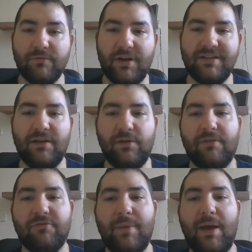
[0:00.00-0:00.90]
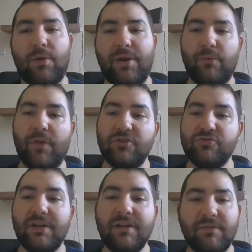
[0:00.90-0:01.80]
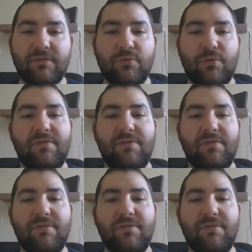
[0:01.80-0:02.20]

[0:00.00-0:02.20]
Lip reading: for I tell you that from now on I will not drink of the fruit